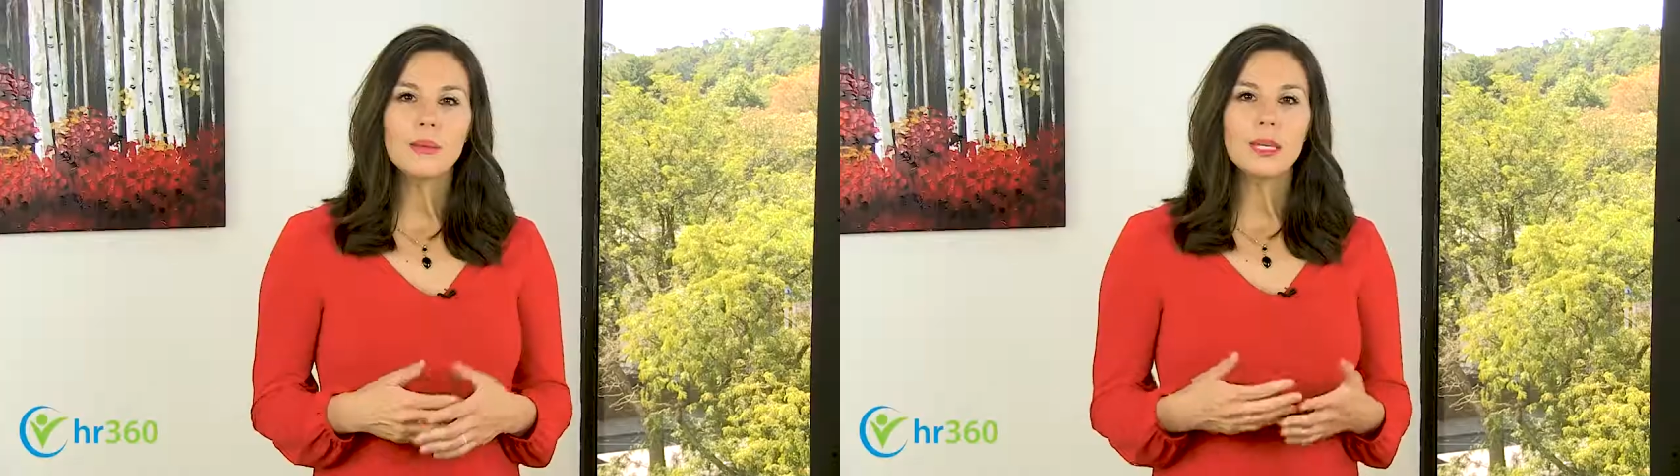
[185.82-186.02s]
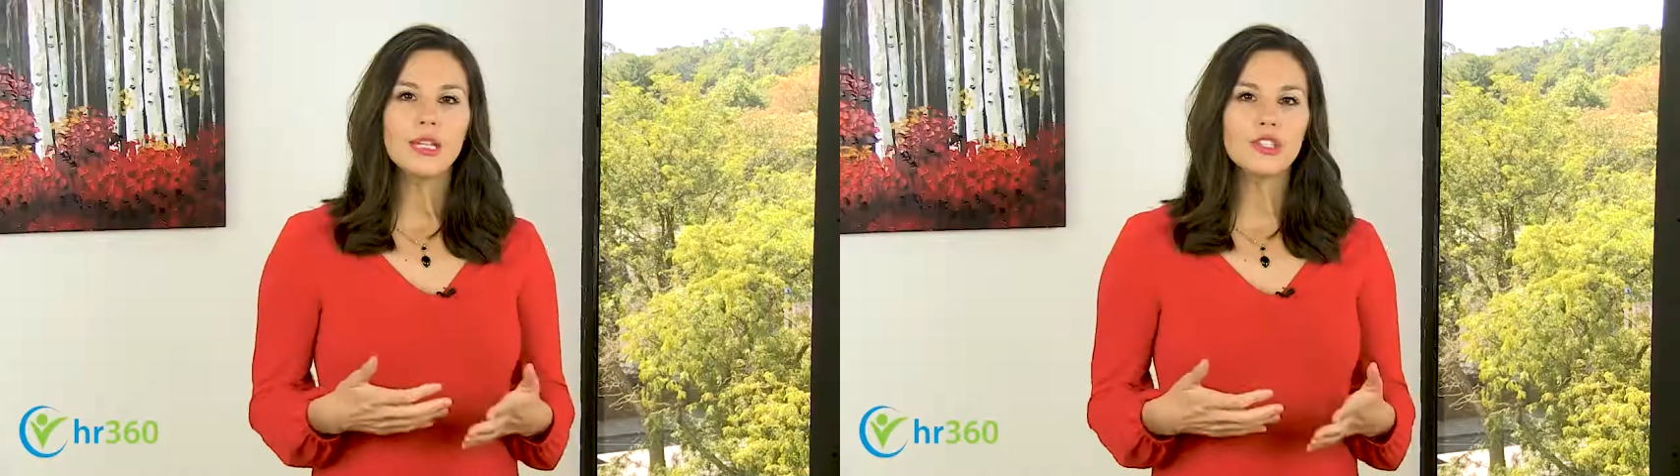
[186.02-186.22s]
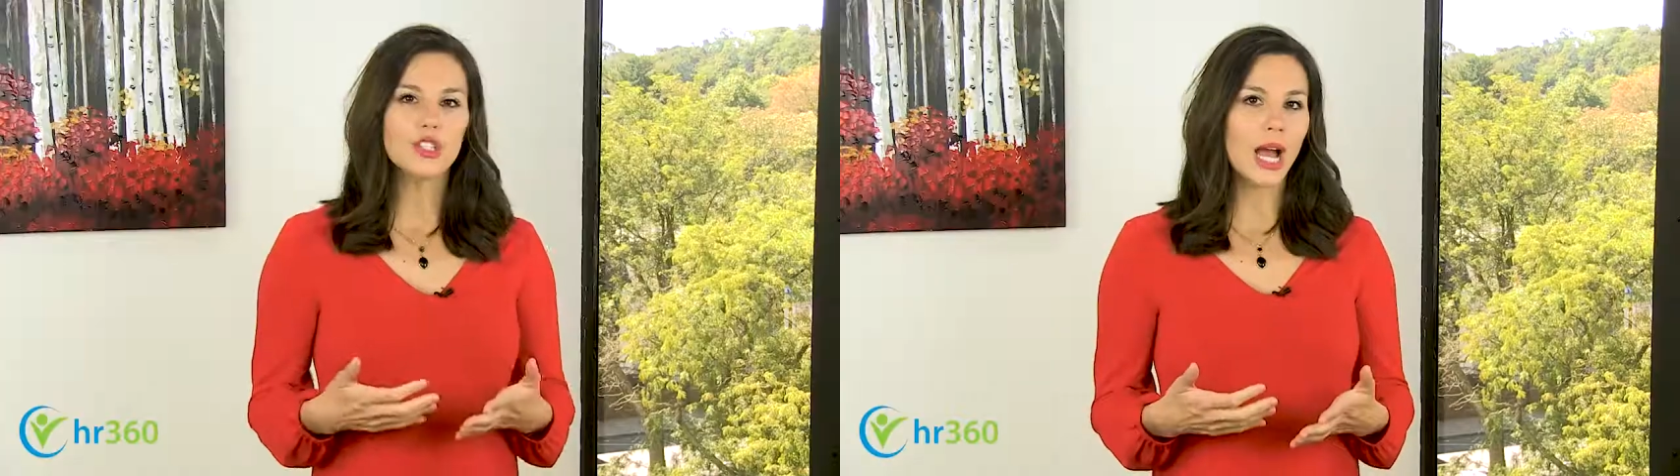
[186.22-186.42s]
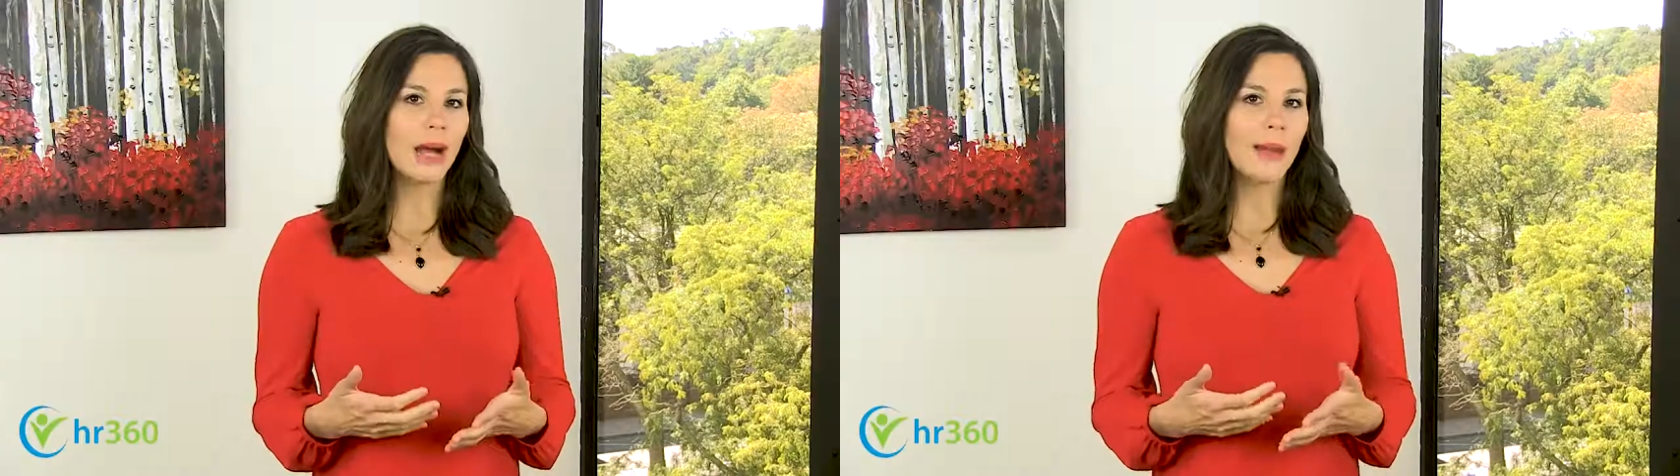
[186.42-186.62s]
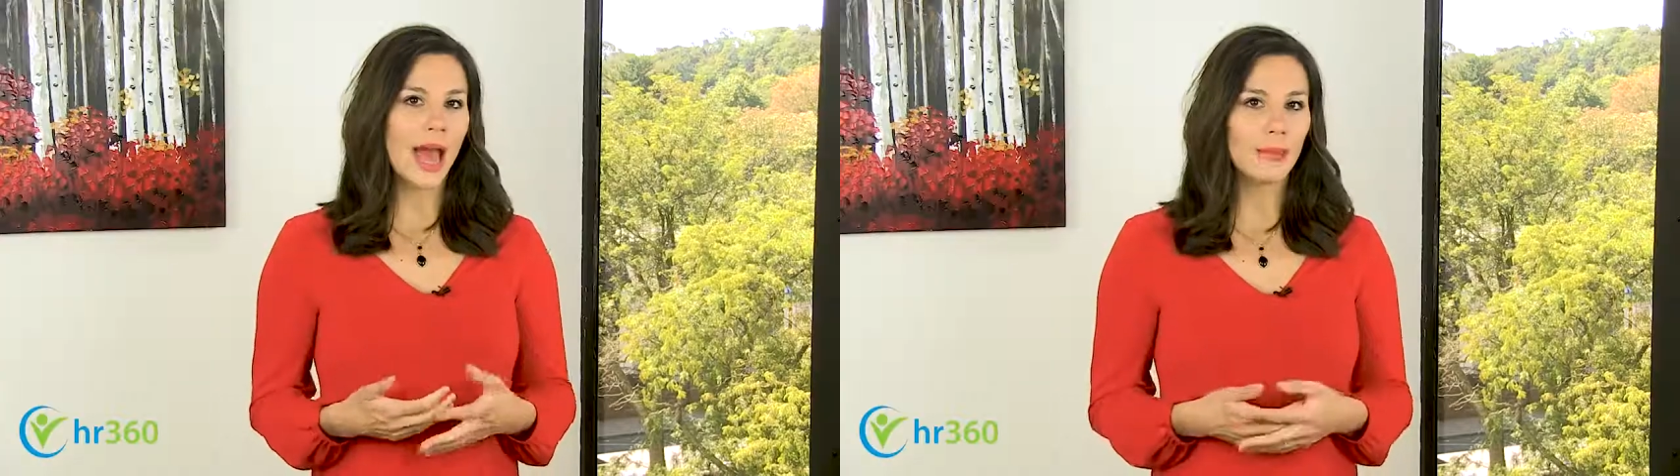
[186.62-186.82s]
Because
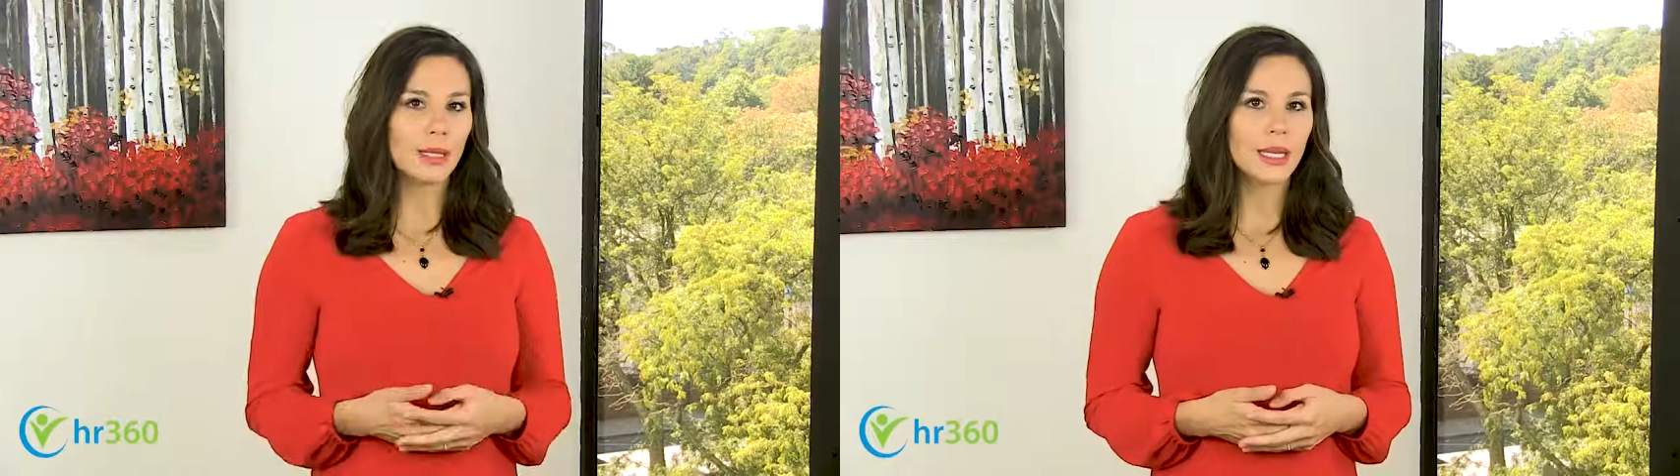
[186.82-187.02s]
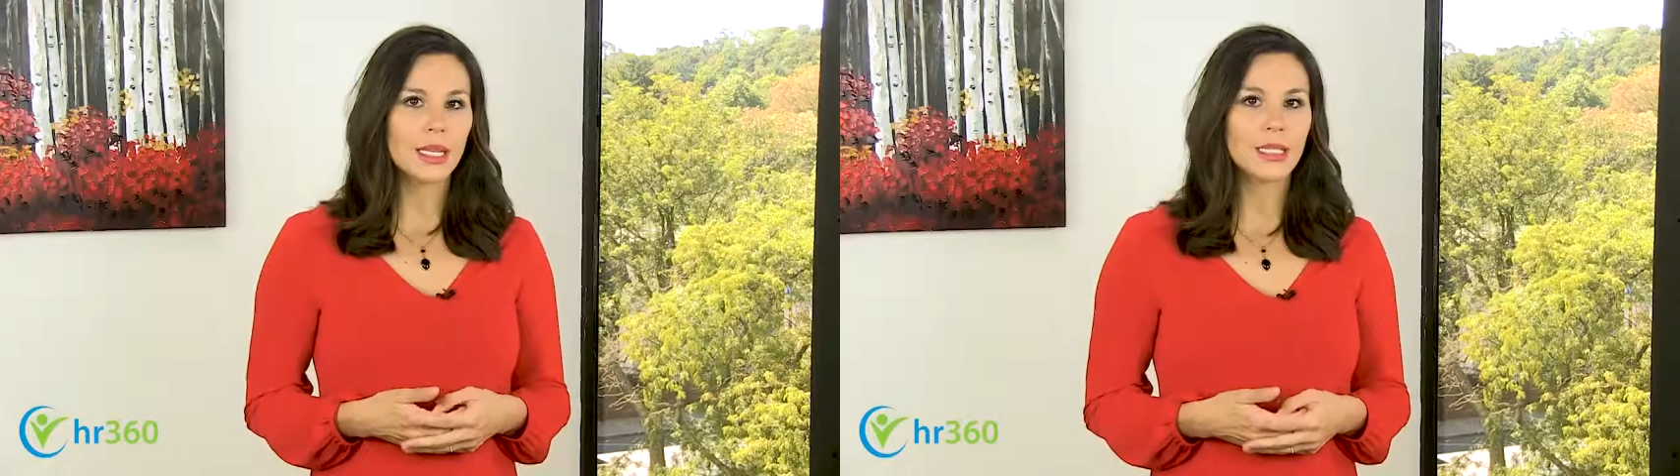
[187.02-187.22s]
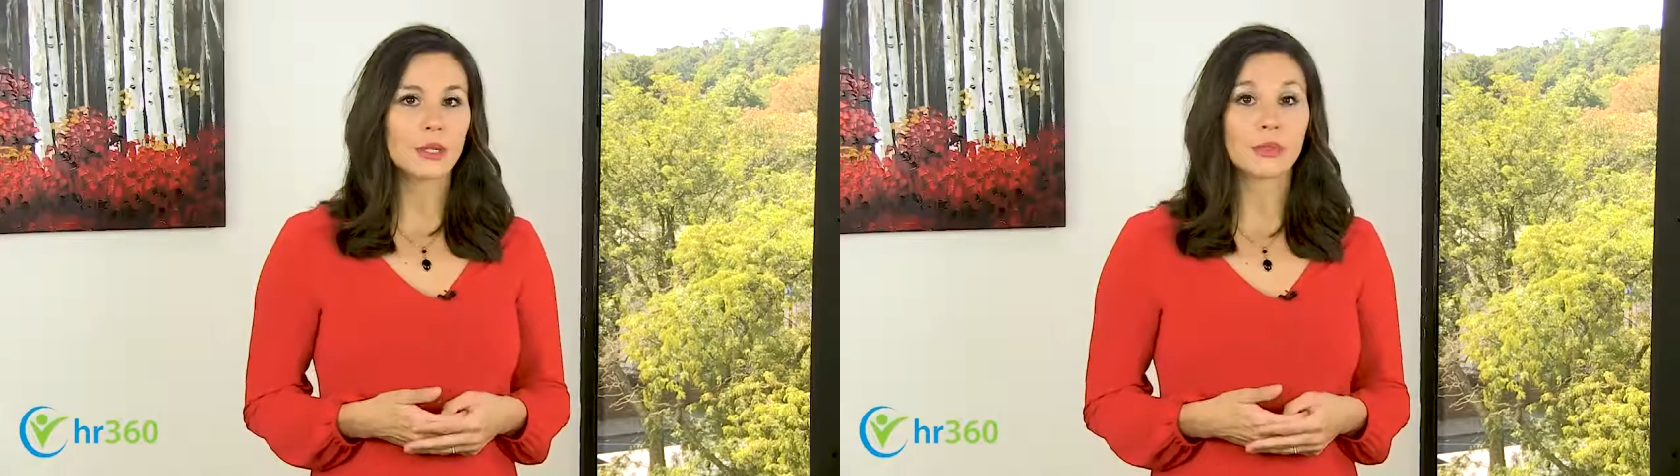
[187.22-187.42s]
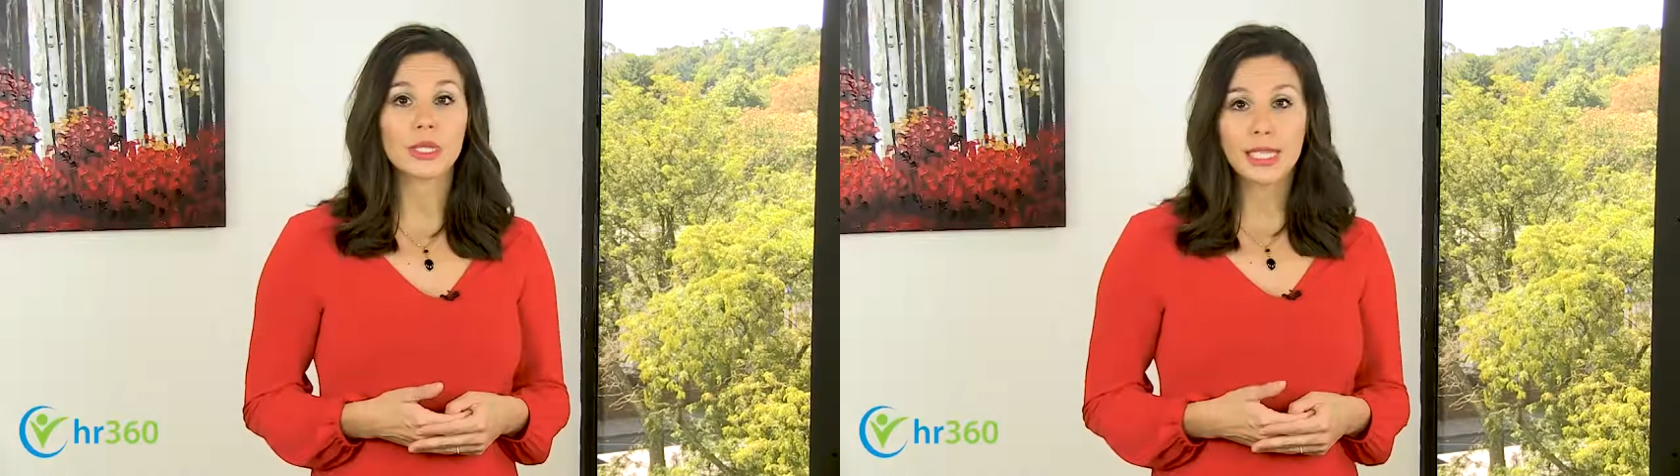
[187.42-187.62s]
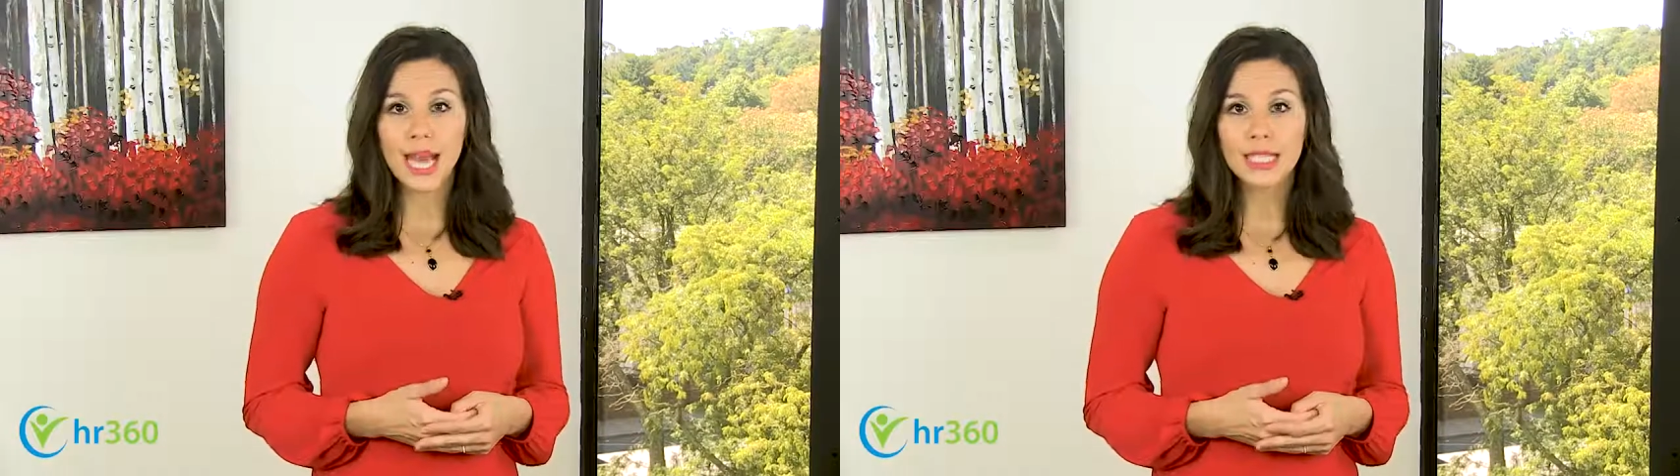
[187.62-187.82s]
job applicants are
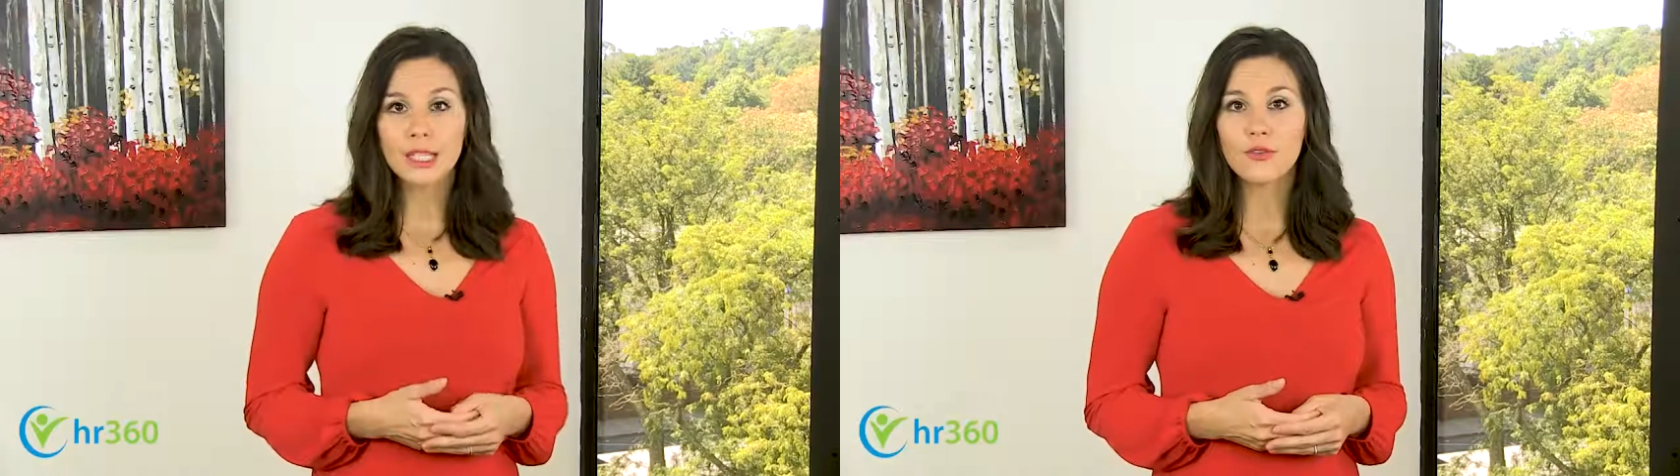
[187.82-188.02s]
protected